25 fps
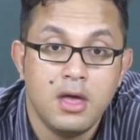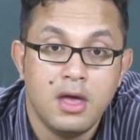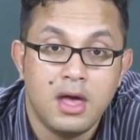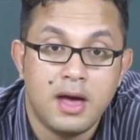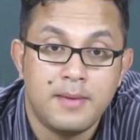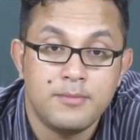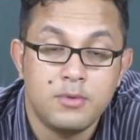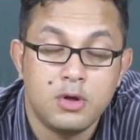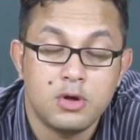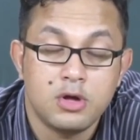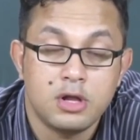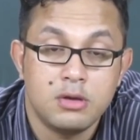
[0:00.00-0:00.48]

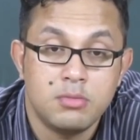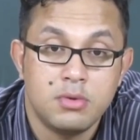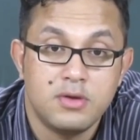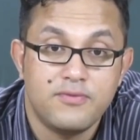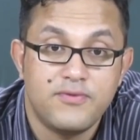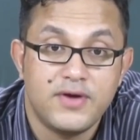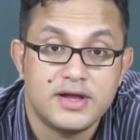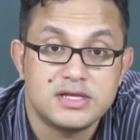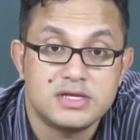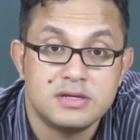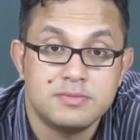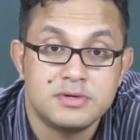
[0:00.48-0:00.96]
I'm not going to be
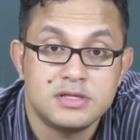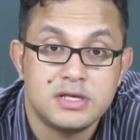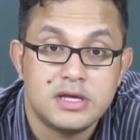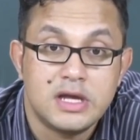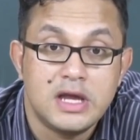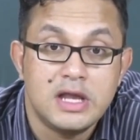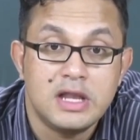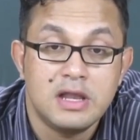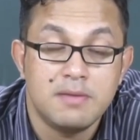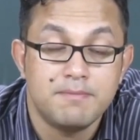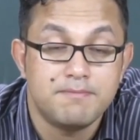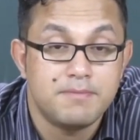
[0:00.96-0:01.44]
affected by the
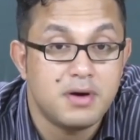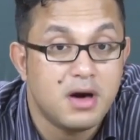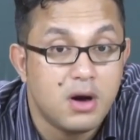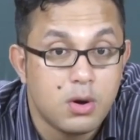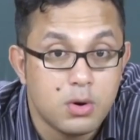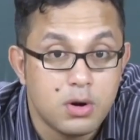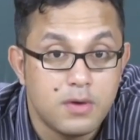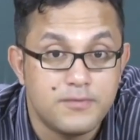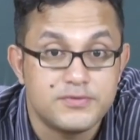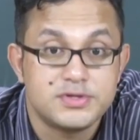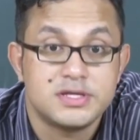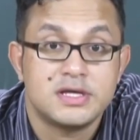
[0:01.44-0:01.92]
healing
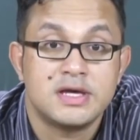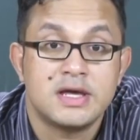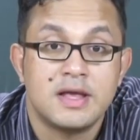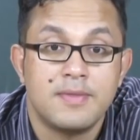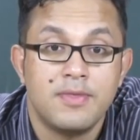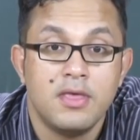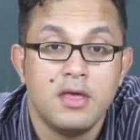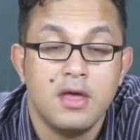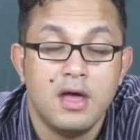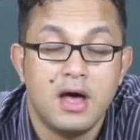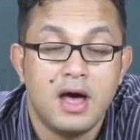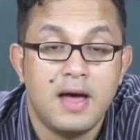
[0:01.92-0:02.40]
power of
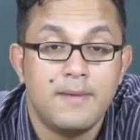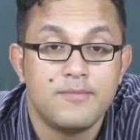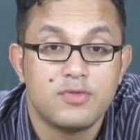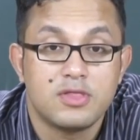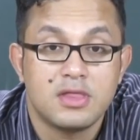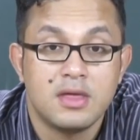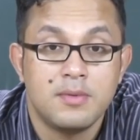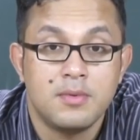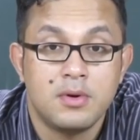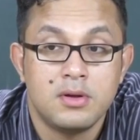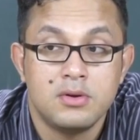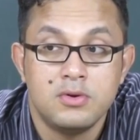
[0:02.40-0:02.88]
time. I'm
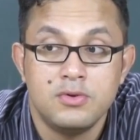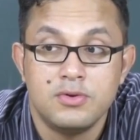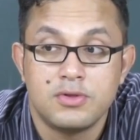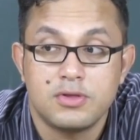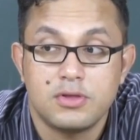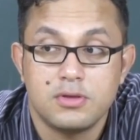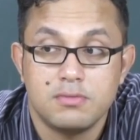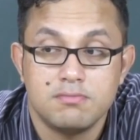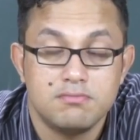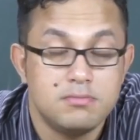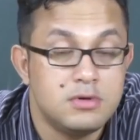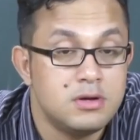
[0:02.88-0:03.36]
someone
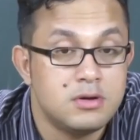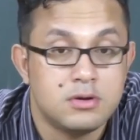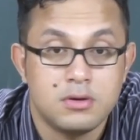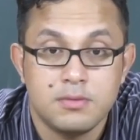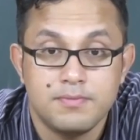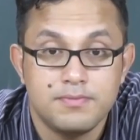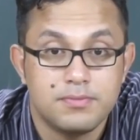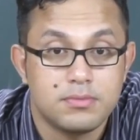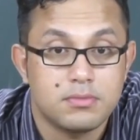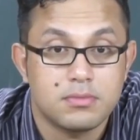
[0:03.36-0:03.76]
who's you know